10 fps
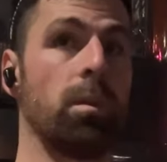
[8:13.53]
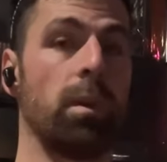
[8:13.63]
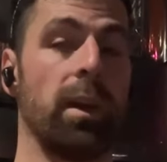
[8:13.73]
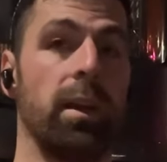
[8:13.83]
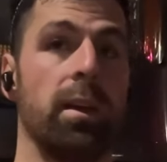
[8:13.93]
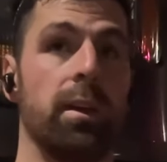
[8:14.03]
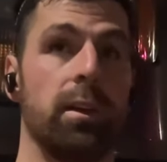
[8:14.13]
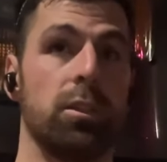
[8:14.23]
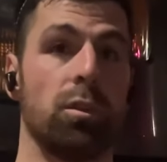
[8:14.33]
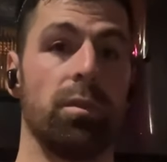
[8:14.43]
Okay,
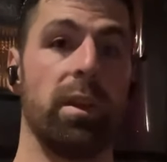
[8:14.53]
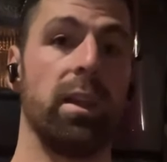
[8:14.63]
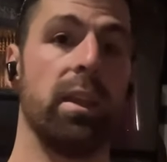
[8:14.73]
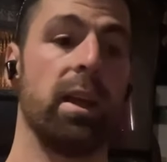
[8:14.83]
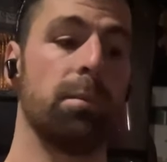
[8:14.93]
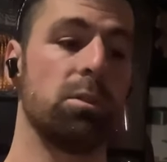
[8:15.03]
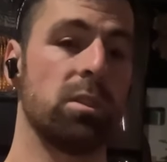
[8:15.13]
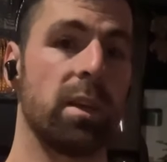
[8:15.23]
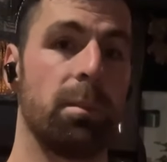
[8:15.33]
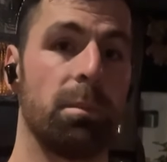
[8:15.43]
so if any of the
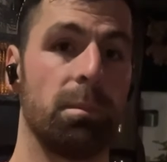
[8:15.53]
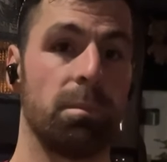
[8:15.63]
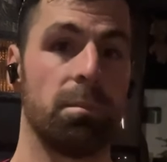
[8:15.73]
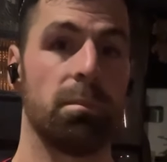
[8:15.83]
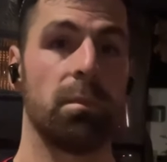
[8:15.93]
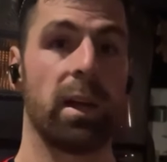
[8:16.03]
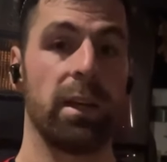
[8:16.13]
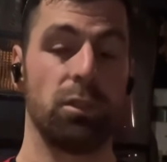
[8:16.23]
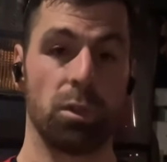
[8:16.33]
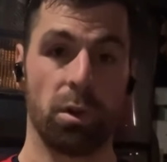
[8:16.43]
options
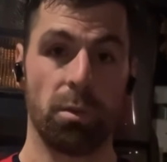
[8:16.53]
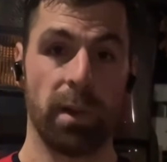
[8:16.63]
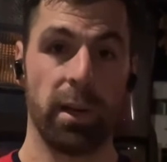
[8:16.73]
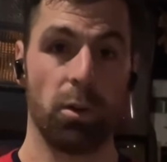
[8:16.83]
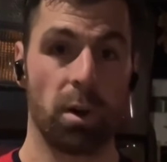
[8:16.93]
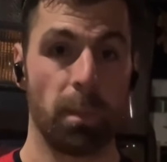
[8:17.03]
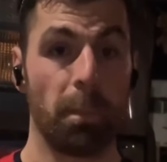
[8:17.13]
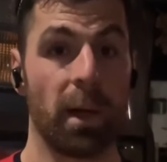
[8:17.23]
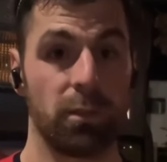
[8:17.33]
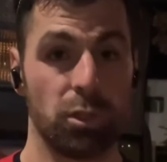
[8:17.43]
I showed already or I'm
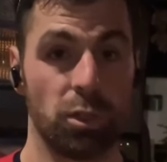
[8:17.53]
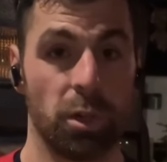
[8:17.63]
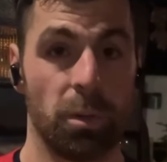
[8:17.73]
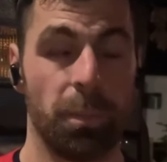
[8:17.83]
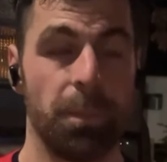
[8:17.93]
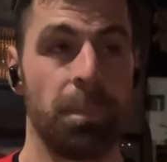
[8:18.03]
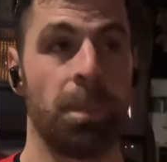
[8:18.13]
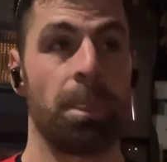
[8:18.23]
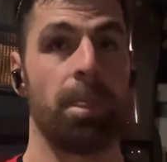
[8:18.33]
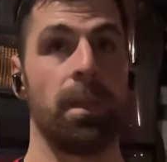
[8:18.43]
about to show
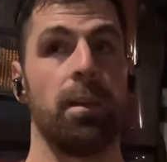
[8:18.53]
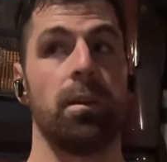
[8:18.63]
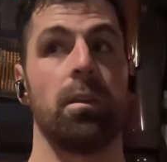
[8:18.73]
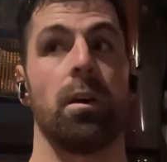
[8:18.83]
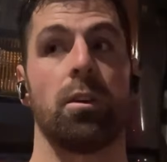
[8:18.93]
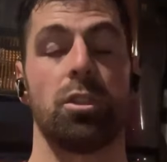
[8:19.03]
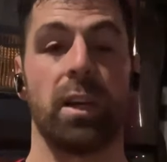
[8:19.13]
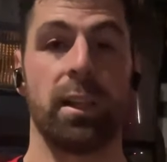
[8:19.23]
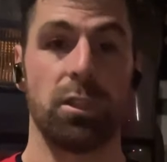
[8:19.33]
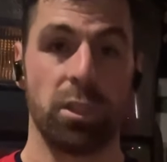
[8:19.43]
are
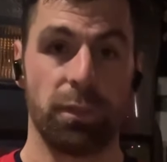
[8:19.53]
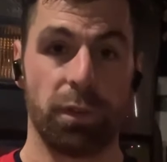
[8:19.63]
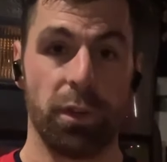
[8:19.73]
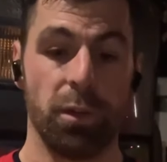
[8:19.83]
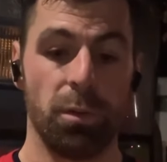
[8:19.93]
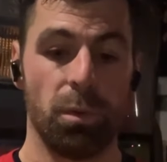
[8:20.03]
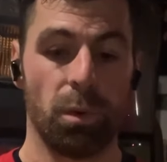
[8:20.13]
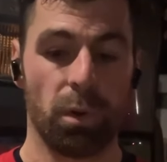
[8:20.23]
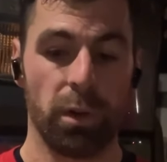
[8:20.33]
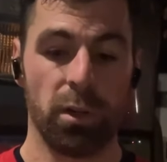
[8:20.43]
challenging for you
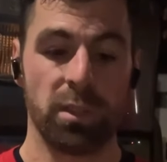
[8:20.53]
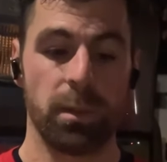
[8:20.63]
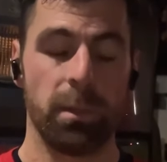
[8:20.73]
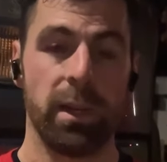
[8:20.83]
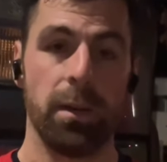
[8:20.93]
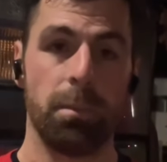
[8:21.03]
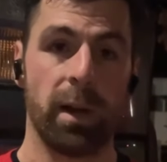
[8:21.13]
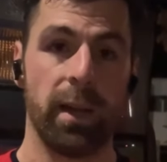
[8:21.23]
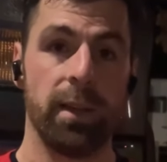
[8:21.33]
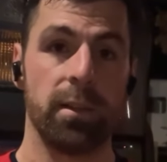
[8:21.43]
or you're intimidated
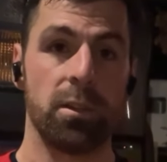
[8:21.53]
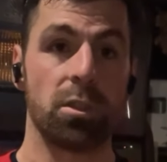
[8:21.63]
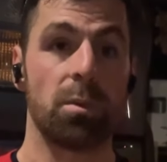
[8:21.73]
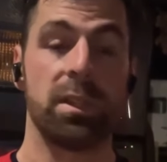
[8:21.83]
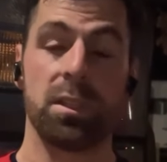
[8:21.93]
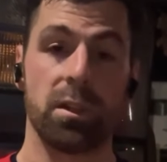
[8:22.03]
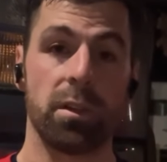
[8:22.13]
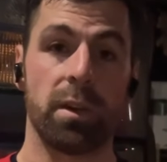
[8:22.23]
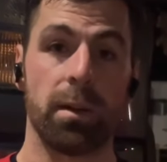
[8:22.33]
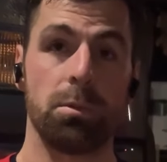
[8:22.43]
by it, there's always
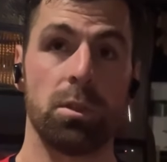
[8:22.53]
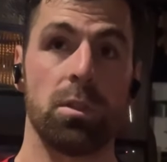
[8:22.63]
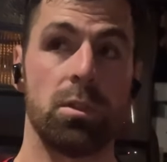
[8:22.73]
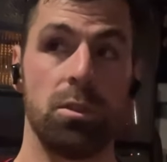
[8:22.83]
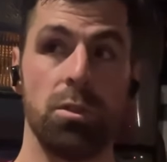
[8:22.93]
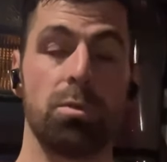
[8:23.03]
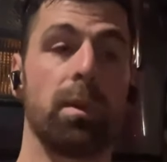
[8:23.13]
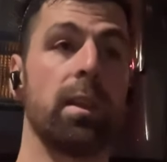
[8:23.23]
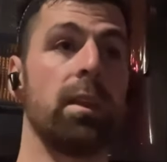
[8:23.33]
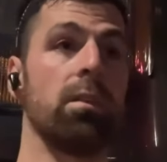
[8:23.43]
another option. Use
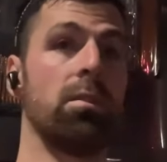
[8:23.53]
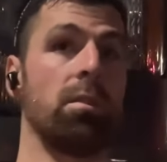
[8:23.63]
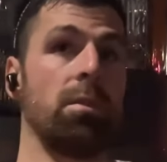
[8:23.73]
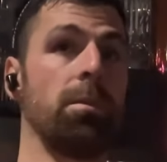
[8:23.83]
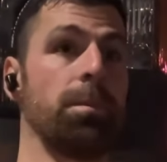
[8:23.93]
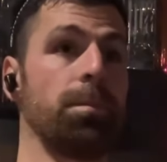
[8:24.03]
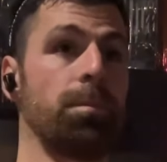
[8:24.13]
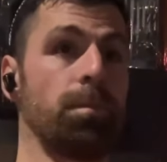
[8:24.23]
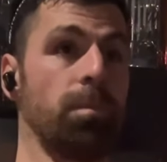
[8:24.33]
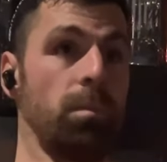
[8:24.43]
one of these.
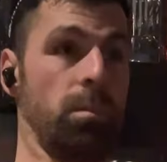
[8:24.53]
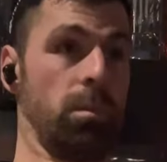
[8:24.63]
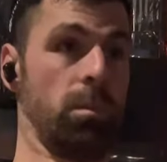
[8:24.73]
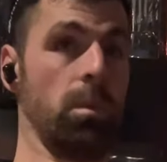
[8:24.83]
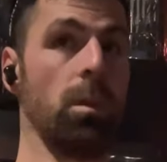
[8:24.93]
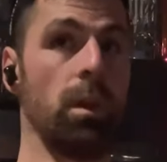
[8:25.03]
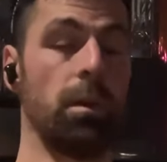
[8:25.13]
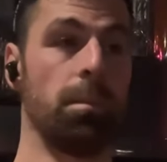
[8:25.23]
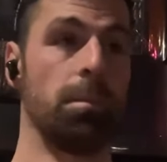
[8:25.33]
Okay.